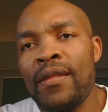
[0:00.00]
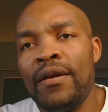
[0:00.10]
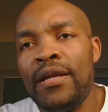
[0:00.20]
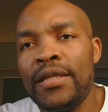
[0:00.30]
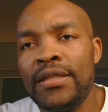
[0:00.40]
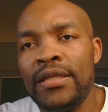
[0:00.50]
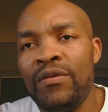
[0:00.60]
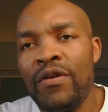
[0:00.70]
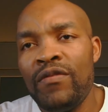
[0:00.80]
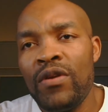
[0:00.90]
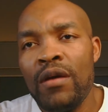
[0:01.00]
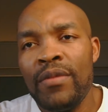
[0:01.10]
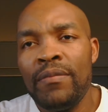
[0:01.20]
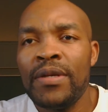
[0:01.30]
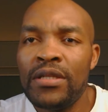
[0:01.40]
let's say we have done how
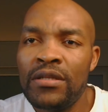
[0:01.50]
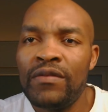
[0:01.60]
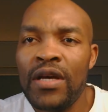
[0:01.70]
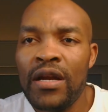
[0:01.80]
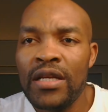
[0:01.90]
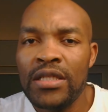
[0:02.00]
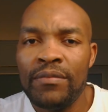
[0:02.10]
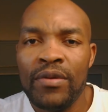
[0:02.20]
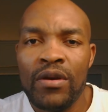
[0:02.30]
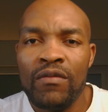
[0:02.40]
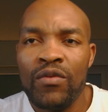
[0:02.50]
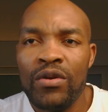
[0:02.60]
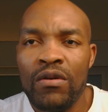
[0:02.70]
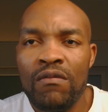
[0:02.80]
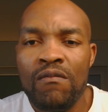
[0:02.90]
many pages of the RSTP have we
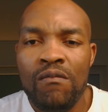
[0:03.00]
done?